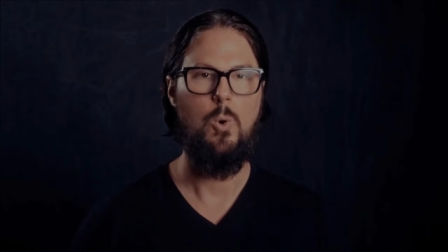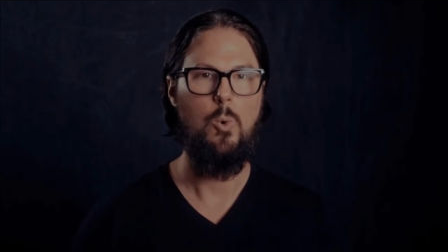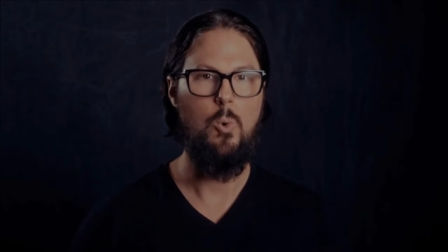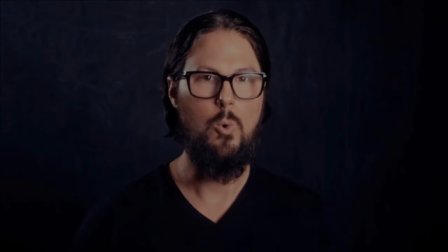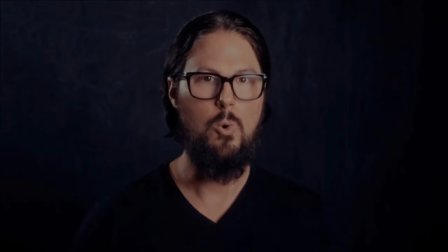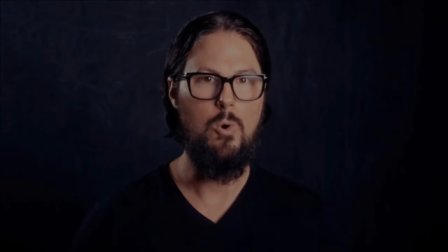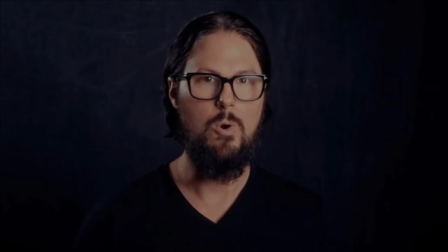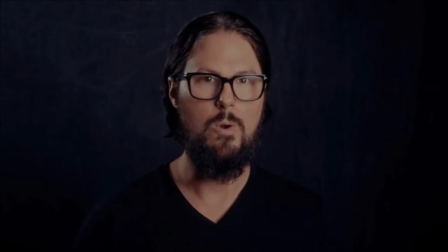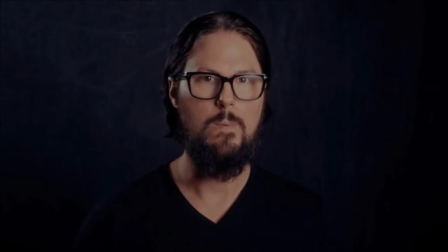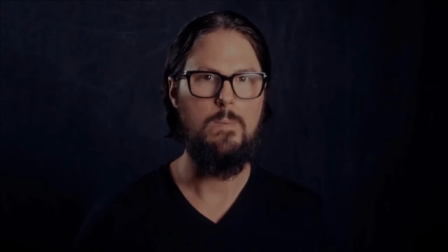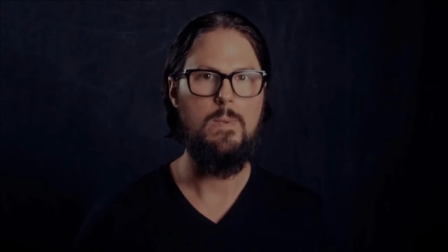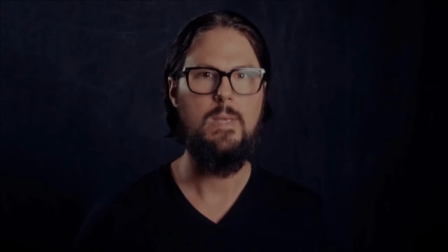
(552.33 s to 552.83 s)

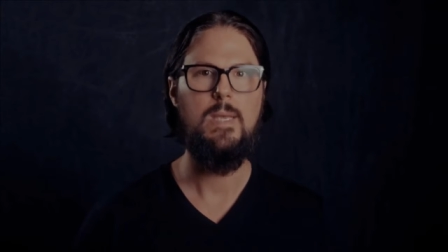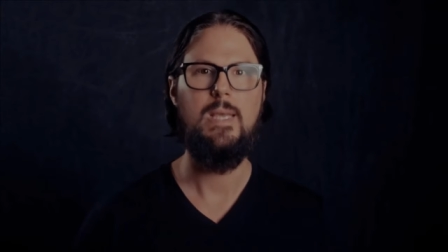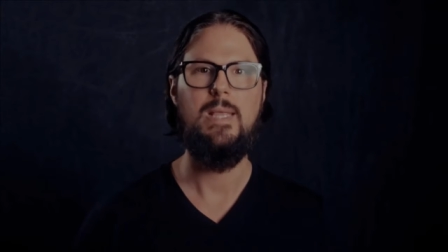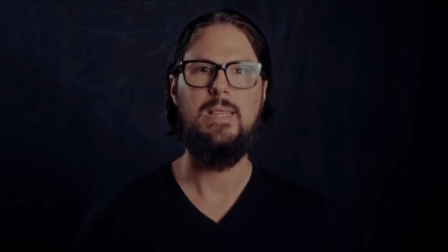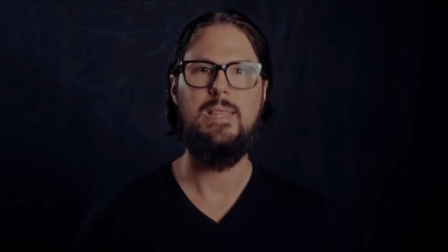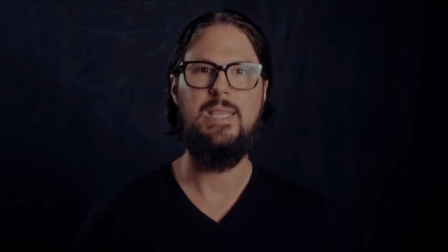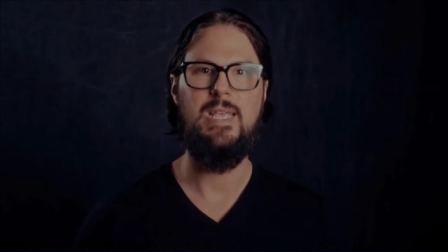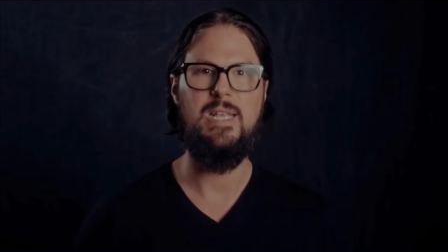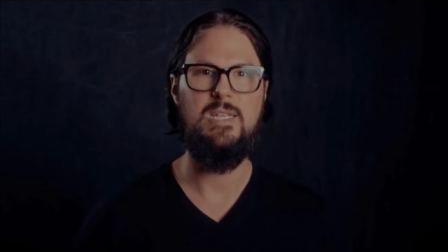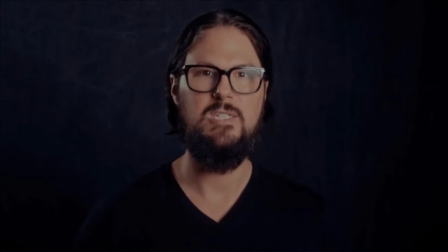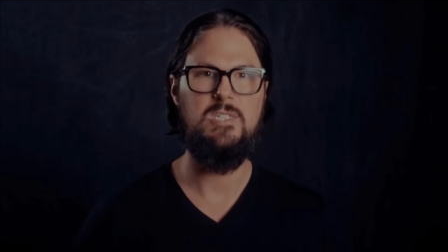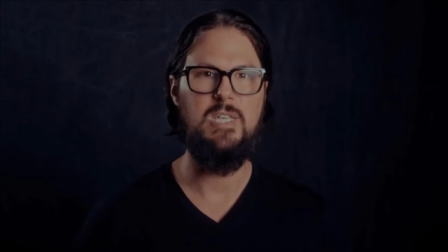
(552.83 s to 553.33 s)
Or
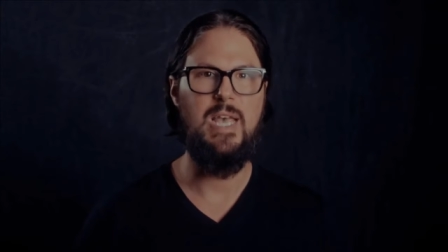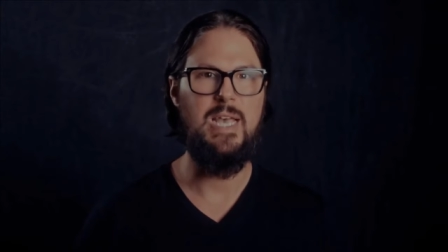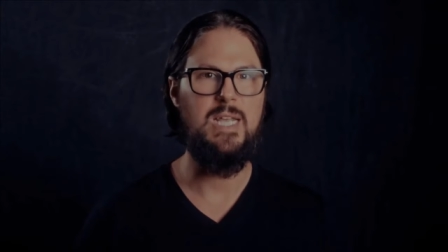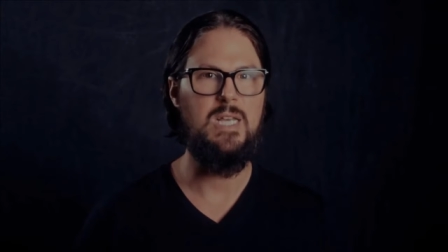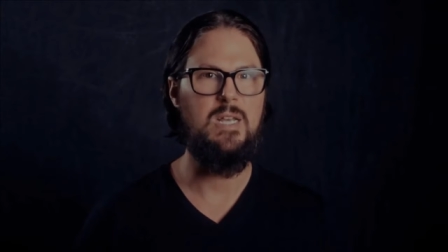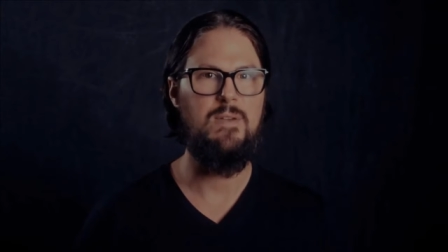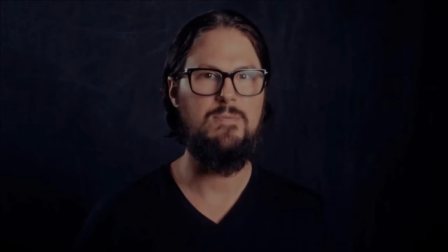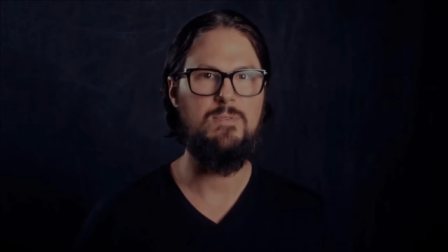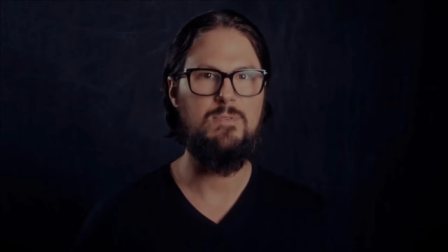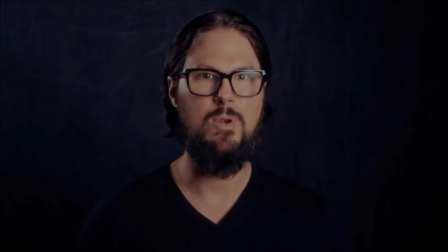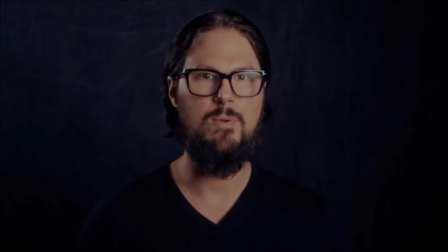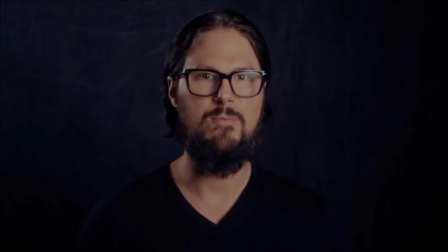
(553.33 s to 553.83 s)
the
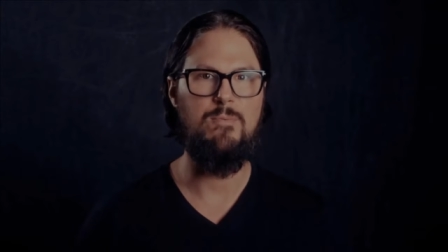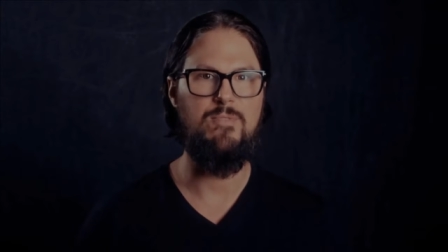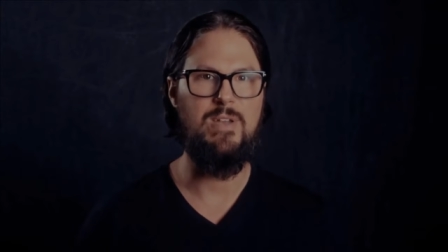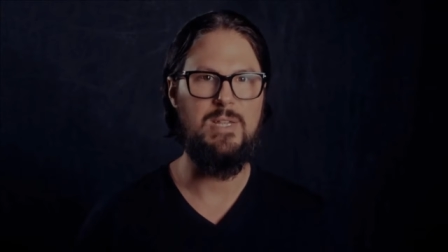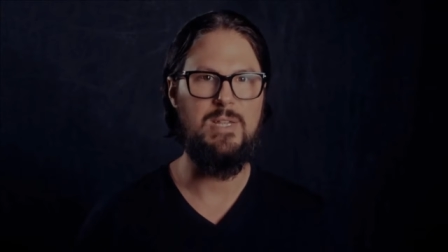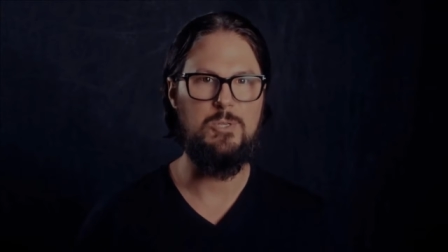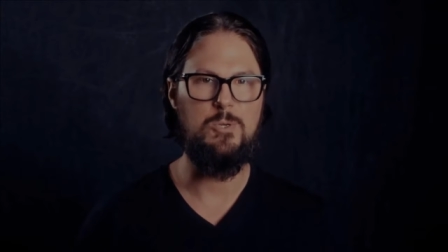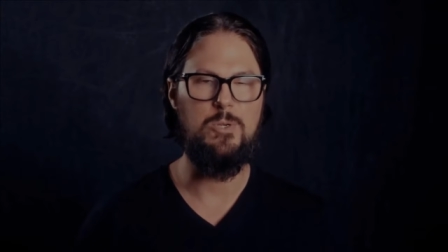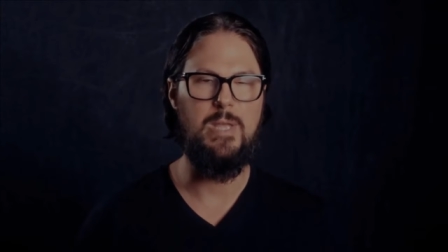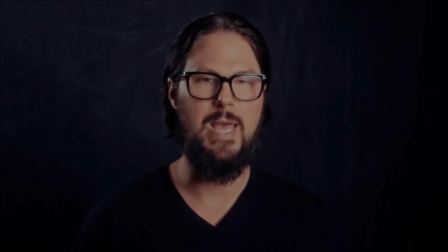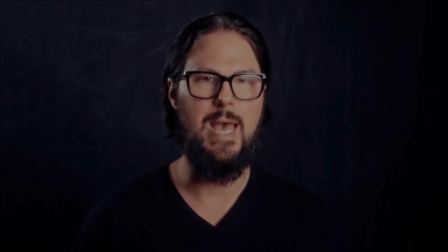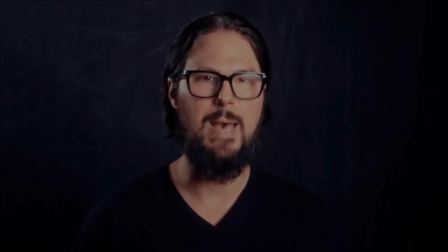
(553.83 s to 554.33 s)
executive turned
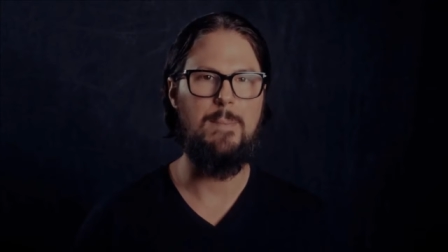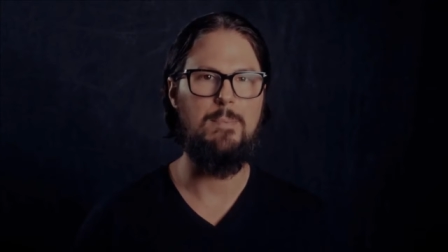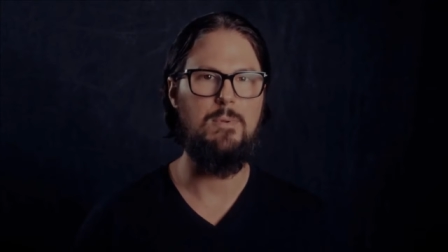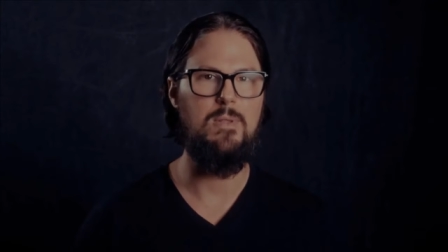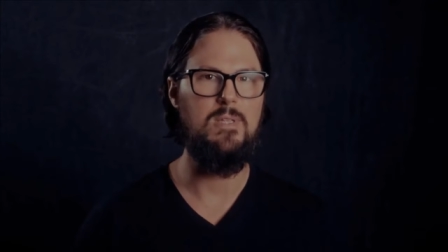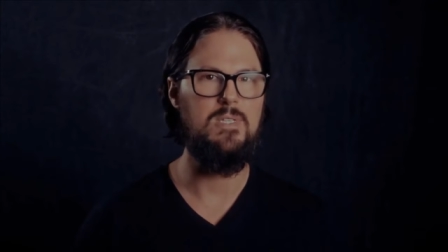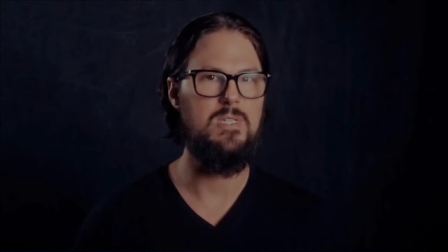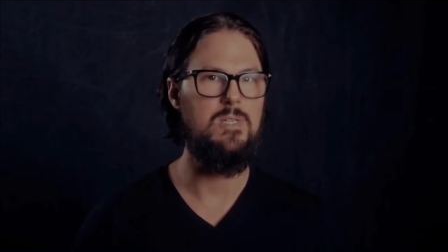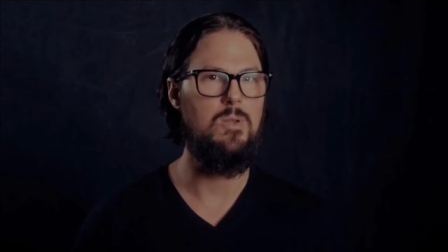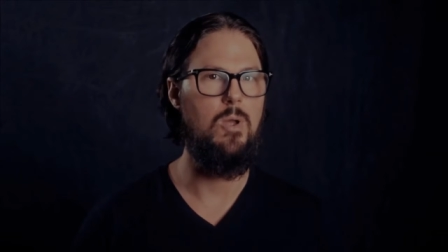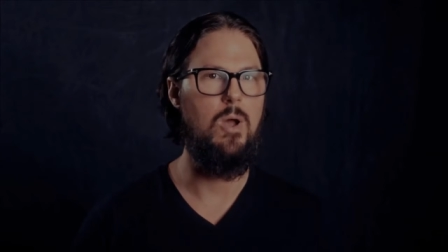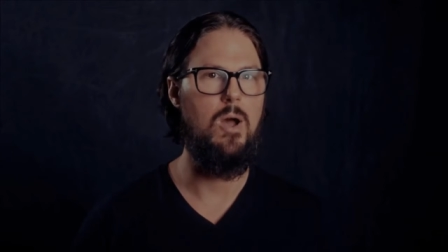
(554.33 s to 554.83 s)
venture
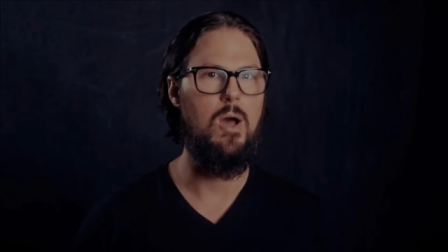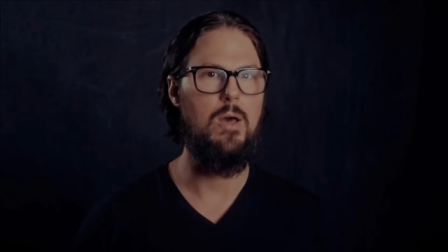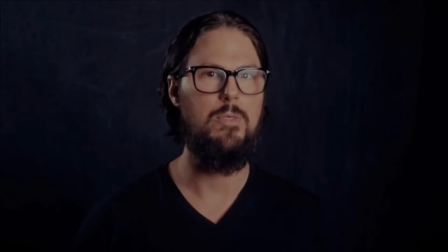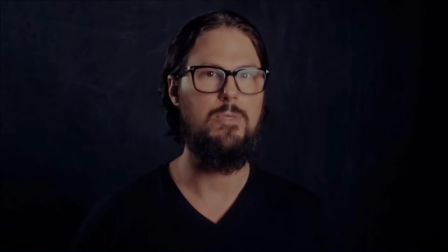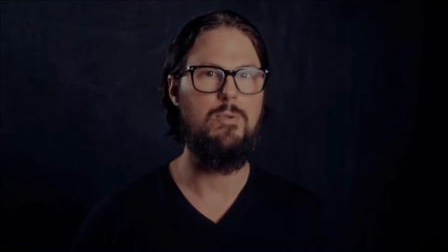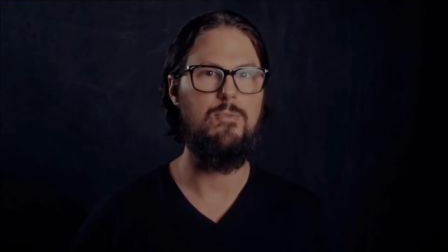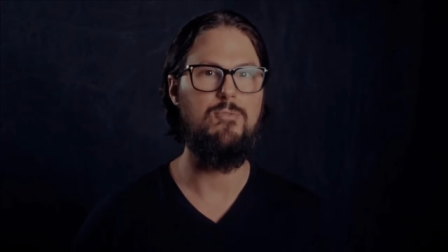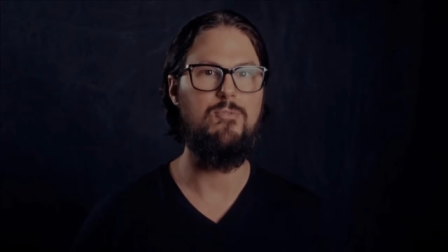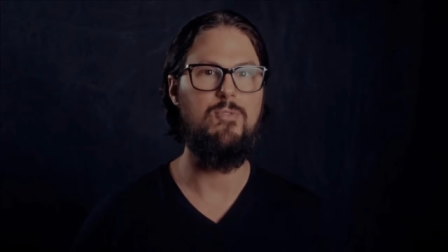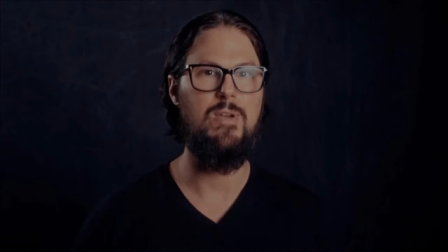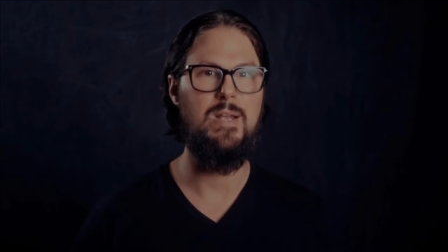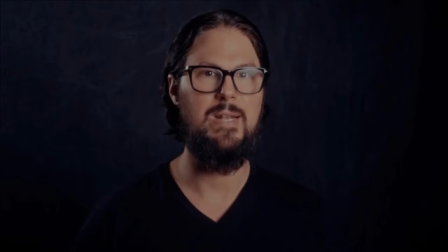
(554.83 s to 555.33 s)
capitalist and
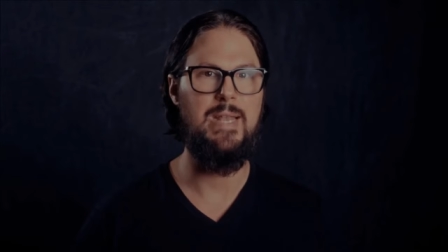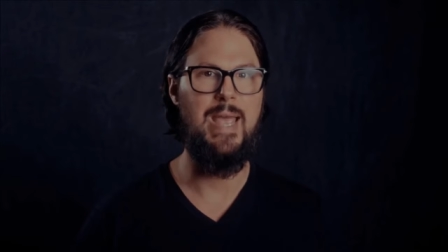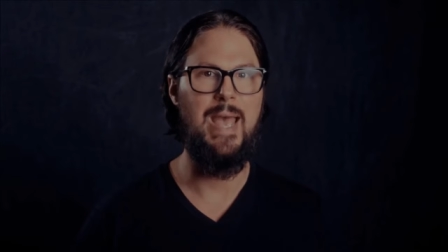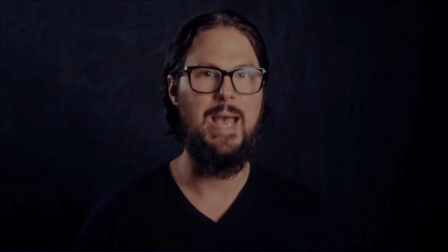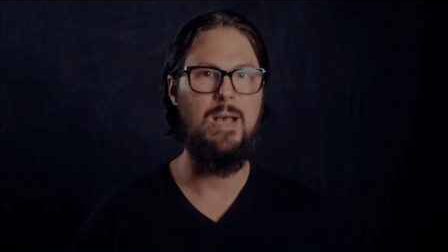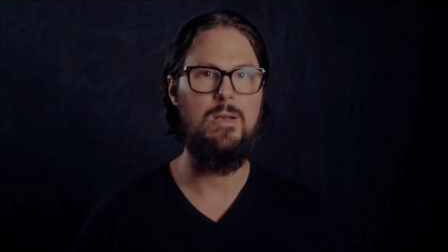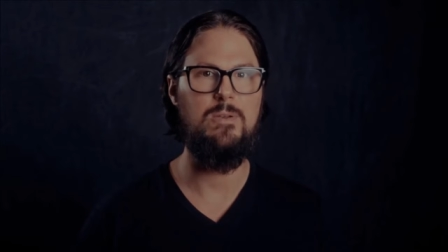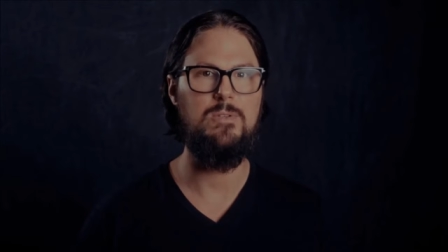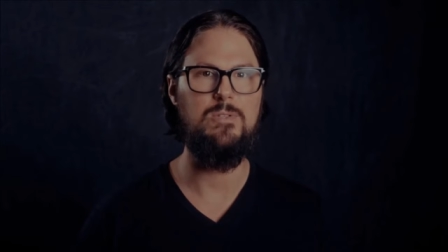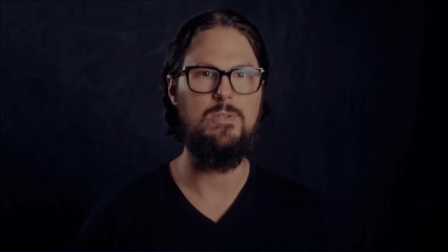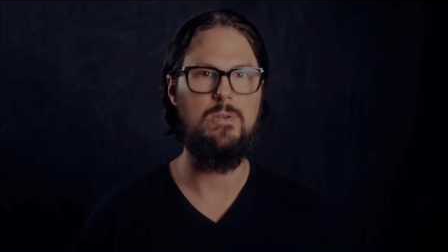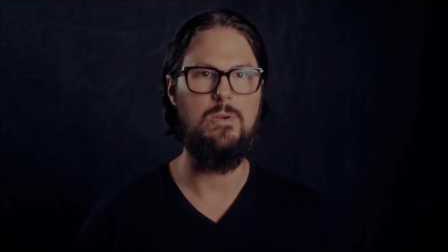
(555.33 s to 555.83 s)
author Fran
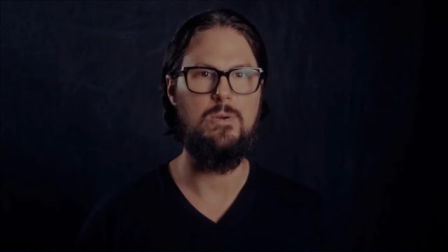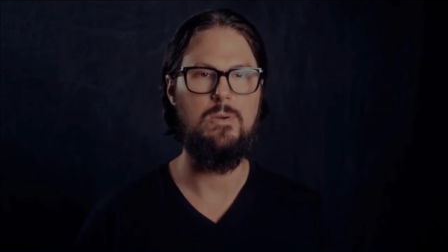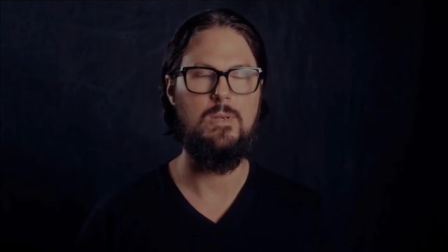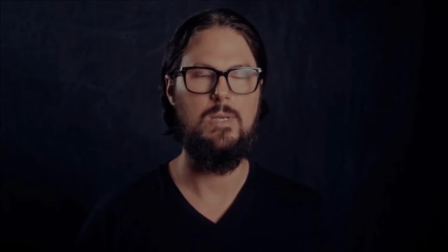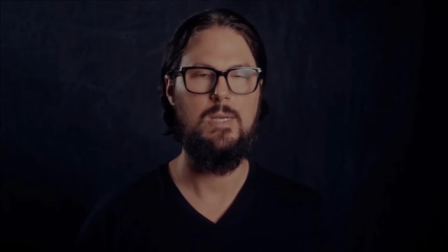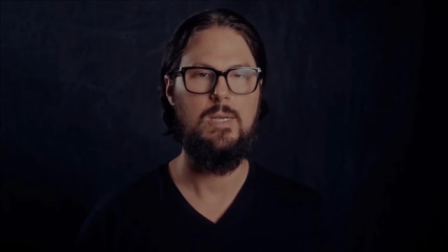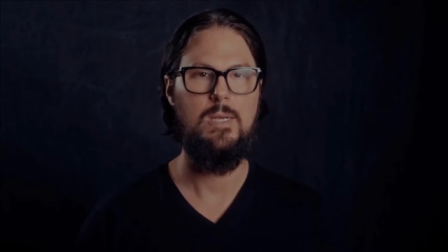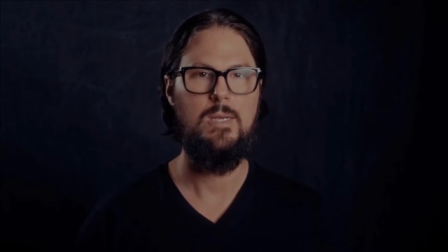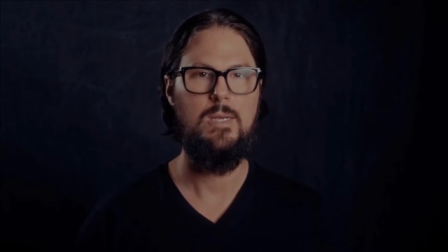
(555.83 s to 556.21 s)
Hauser.